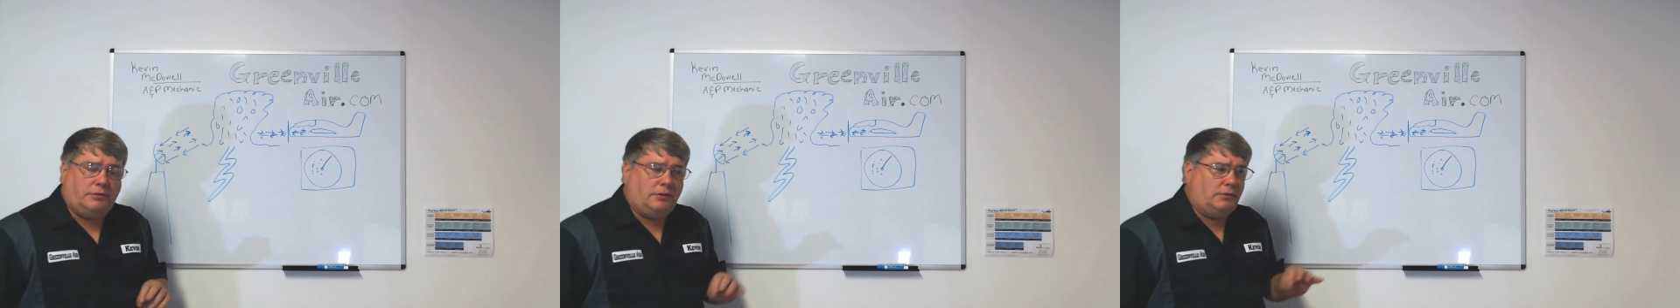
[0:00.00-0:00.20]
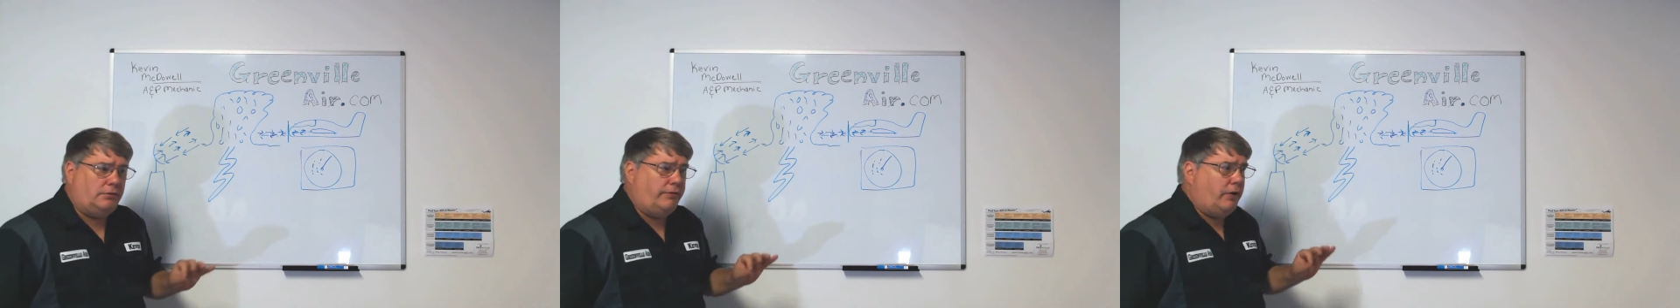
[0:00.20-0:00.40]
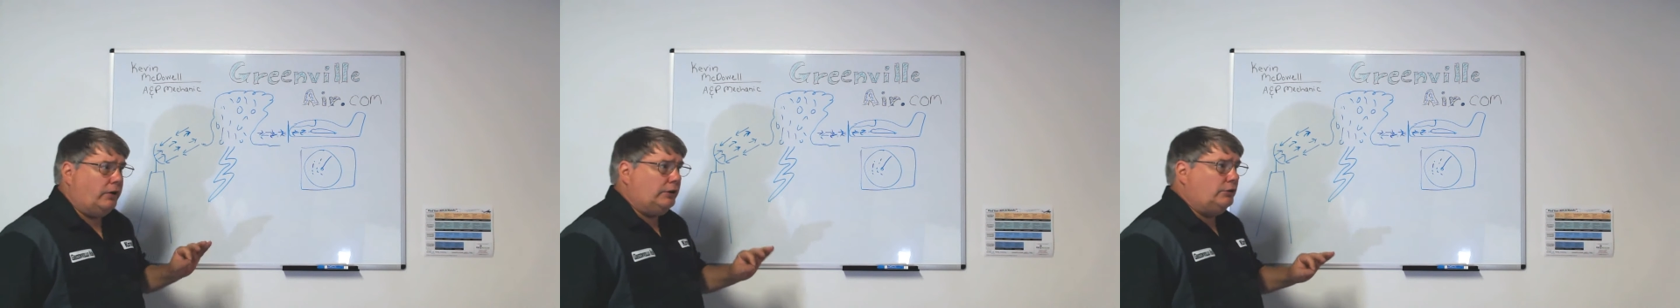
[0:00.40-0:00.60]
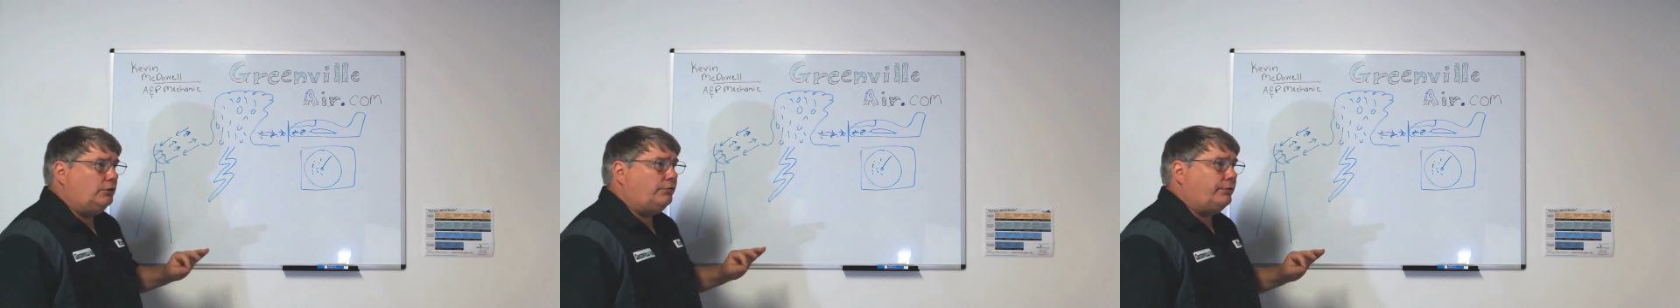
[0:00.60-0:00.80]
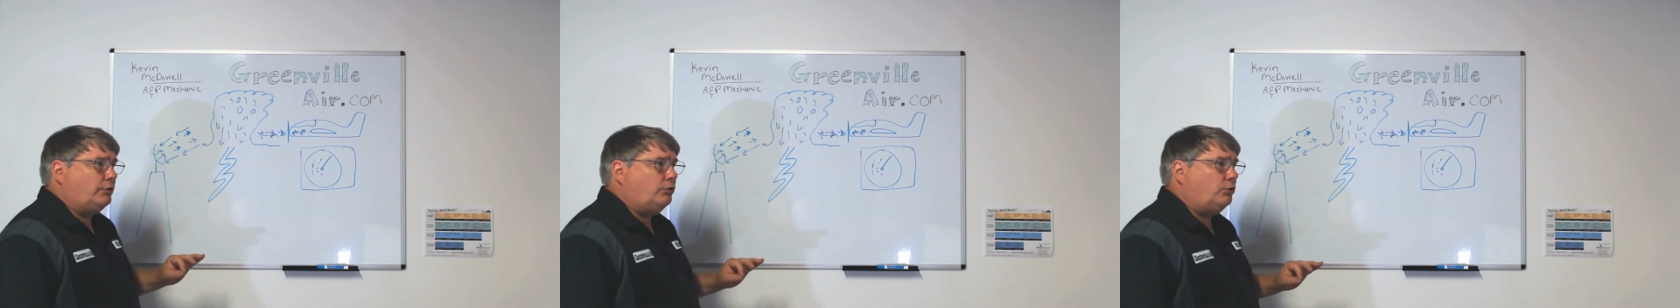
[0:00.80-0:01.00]
It's a very
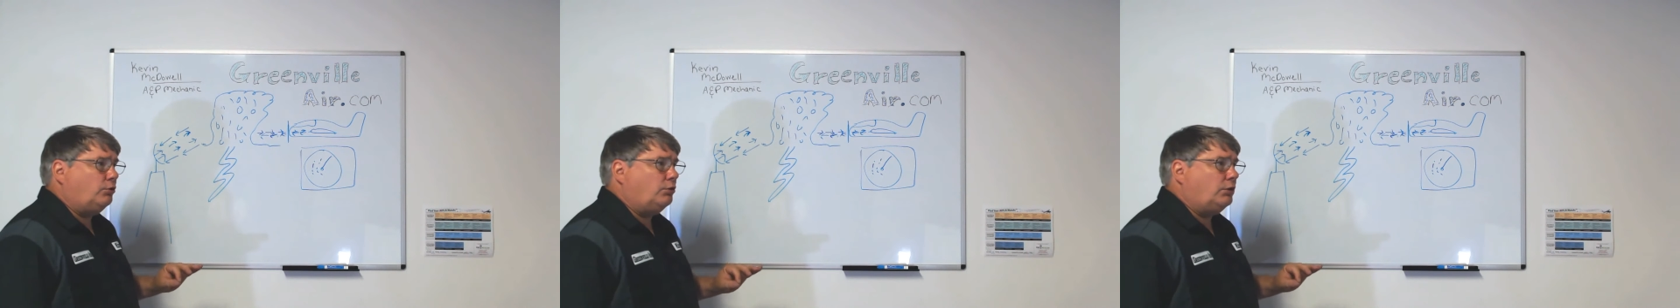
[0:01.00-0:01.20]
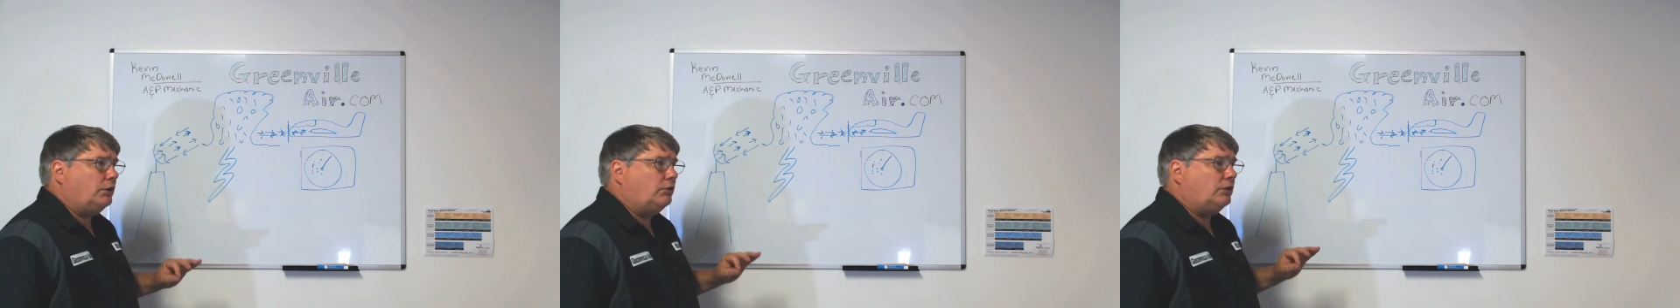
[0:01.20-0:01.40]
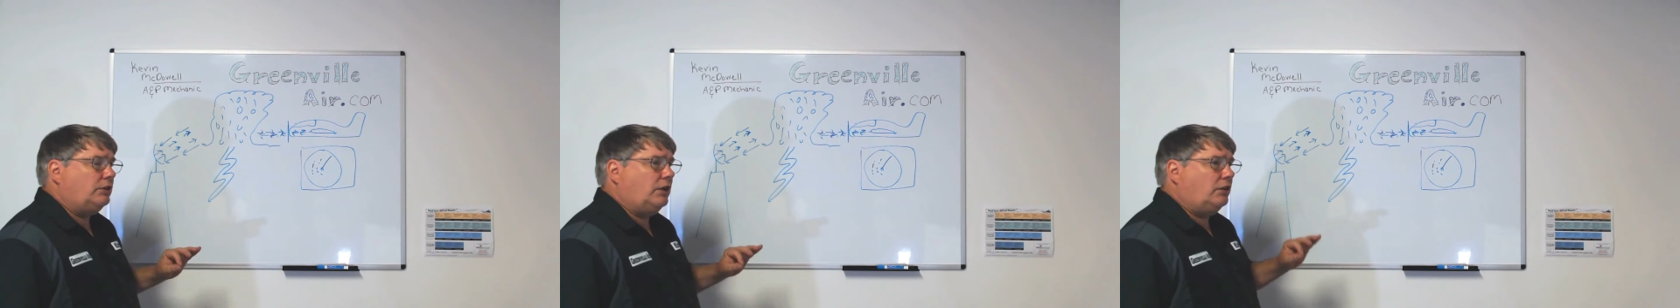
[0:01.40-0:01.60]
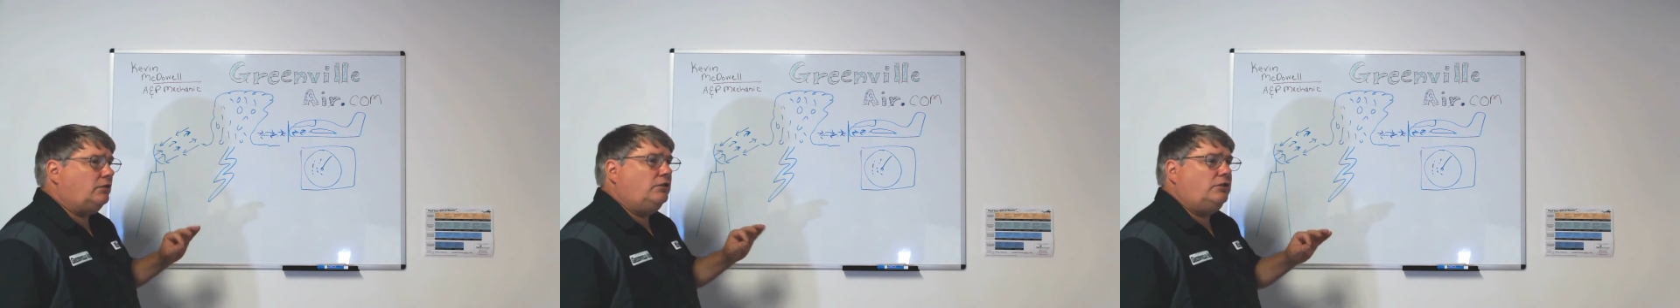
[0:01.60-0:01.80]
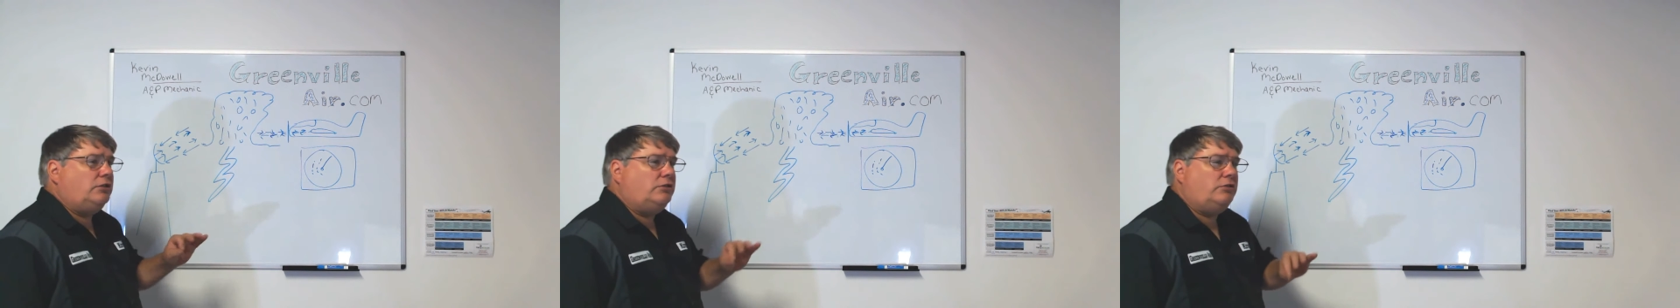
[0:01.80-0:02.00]
useful tool because it
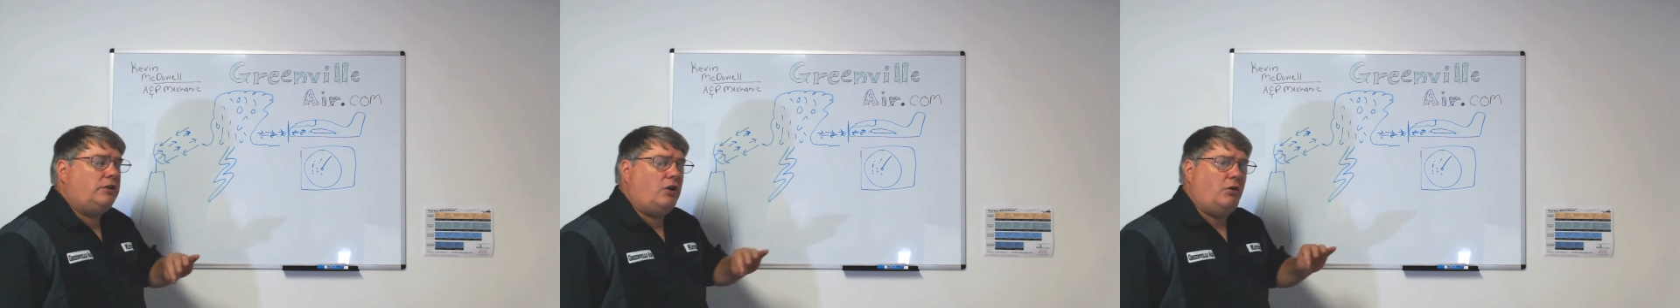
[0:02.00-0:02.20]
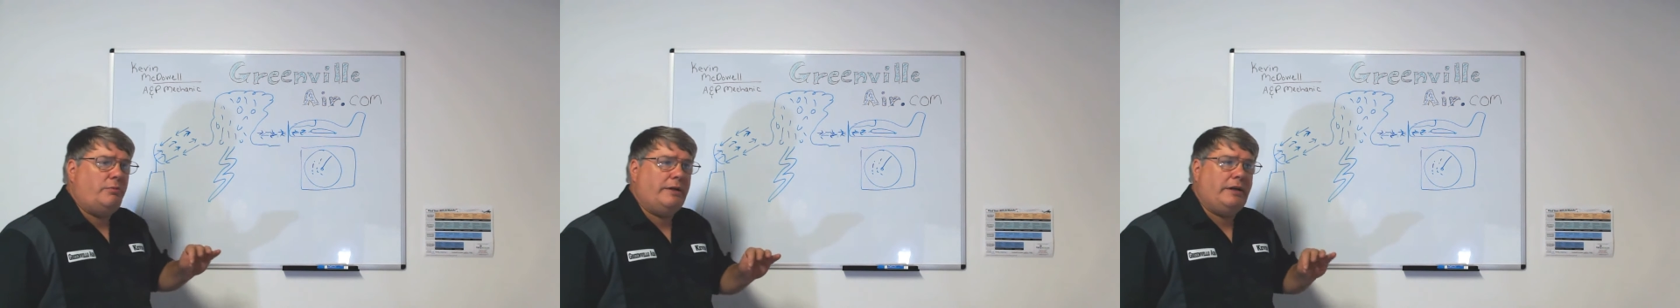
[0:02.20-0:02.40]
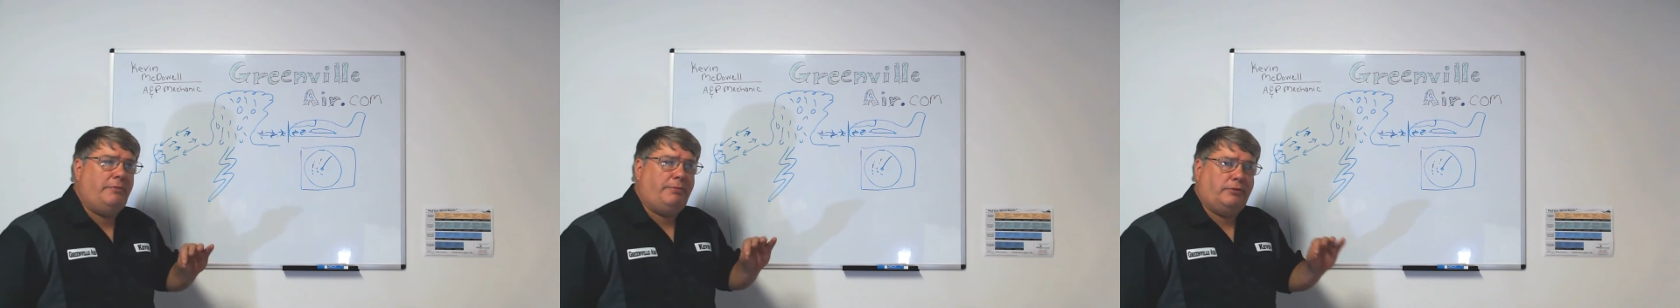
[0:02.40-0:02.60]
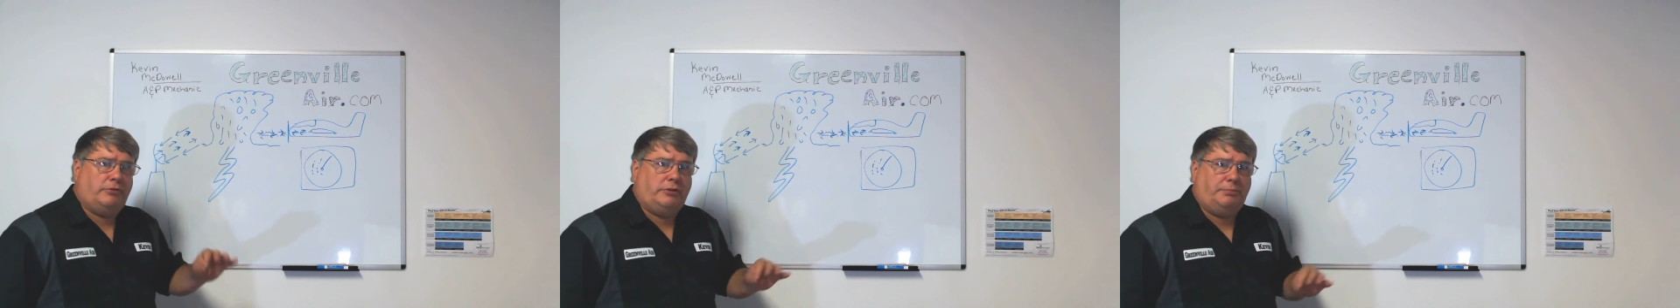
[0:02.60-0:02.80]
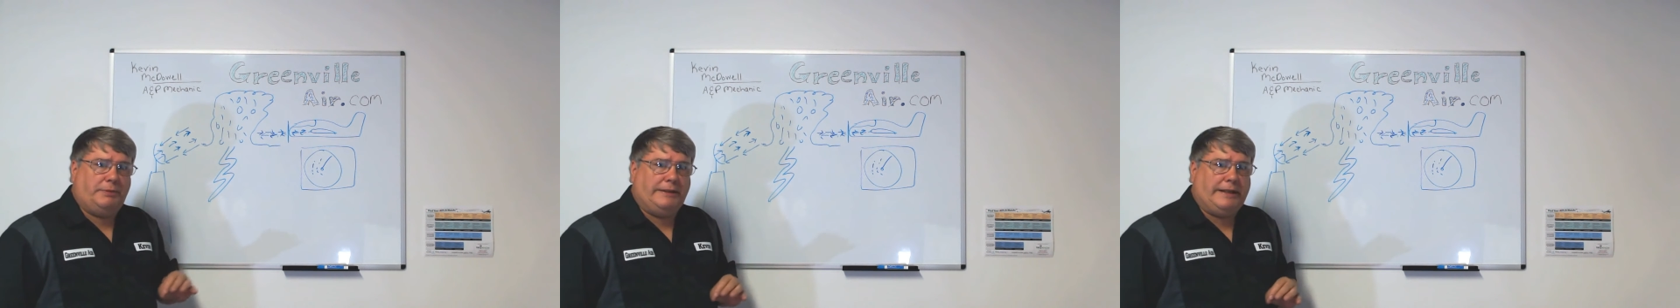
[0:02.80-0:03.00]
doesn't just tell me
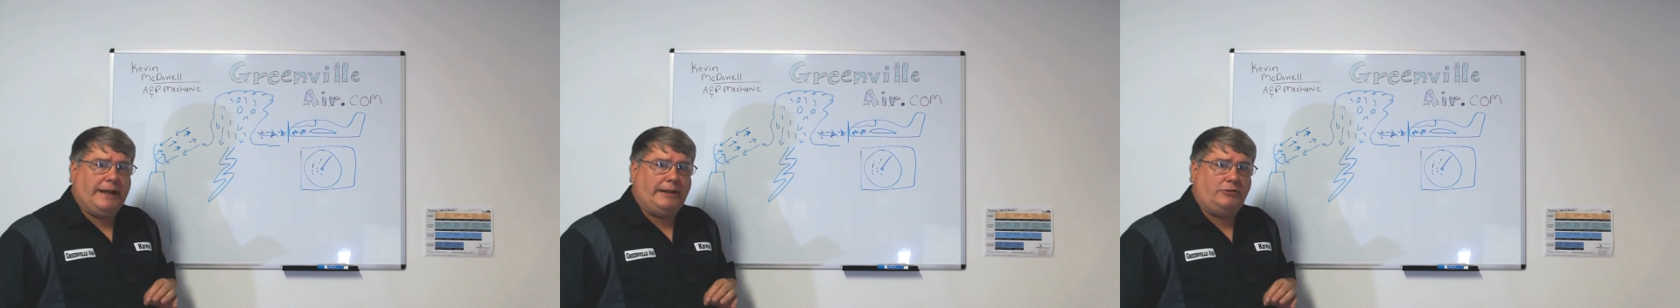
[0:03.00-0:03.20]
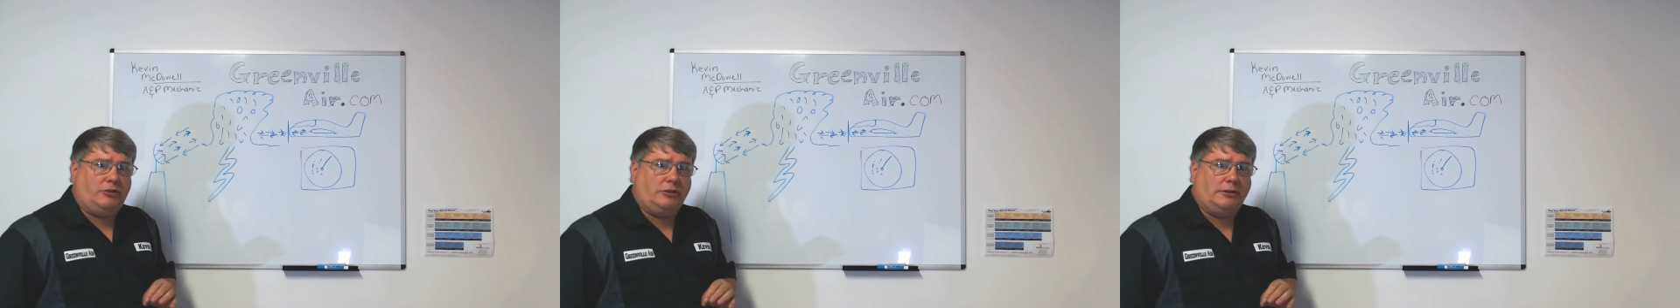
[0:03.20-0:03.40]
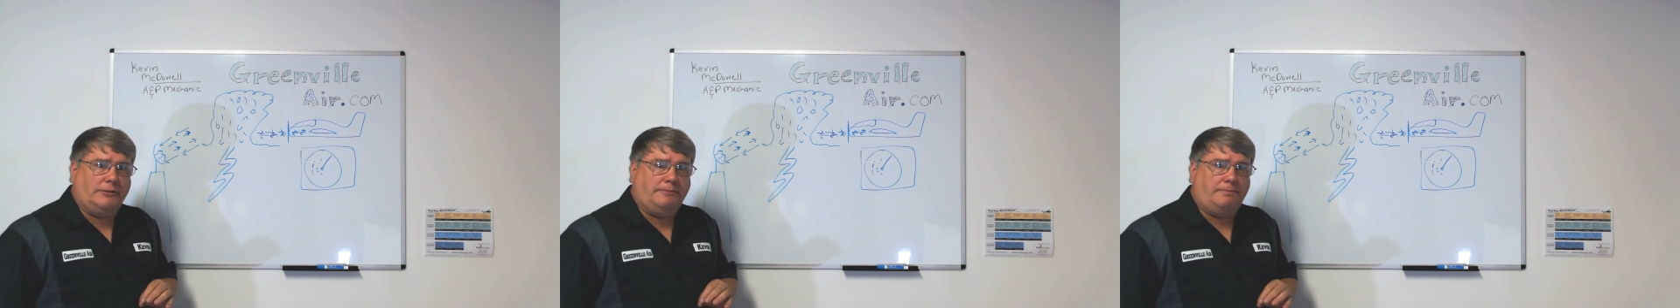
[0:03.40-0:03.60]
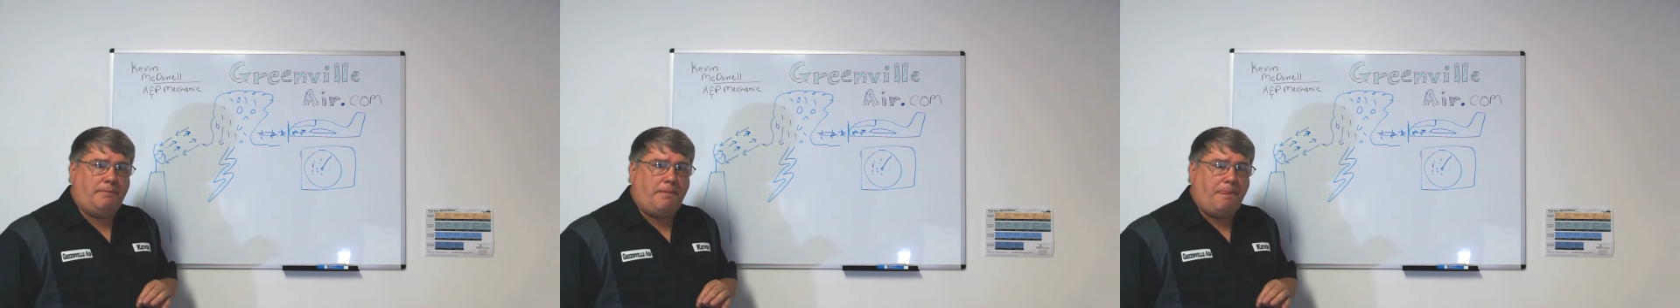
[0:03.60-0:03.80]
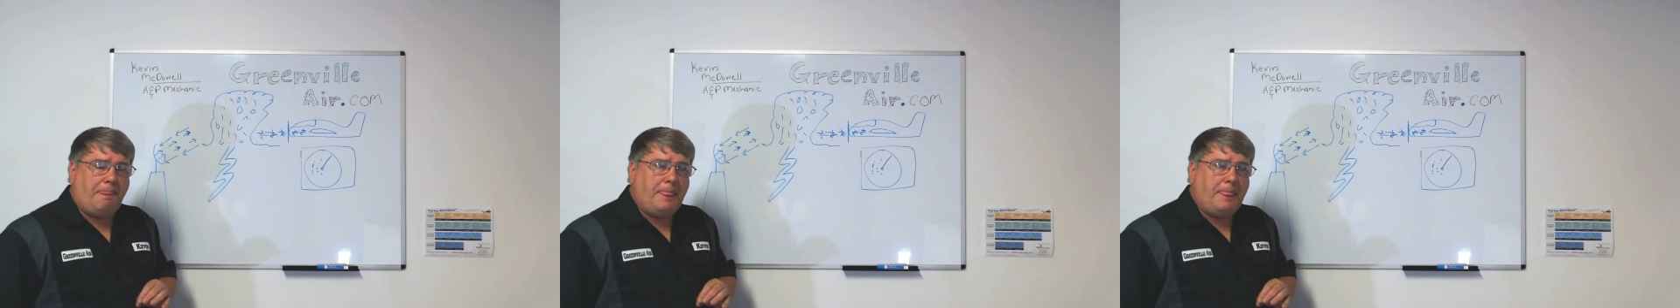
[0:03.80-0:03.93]
precipitation,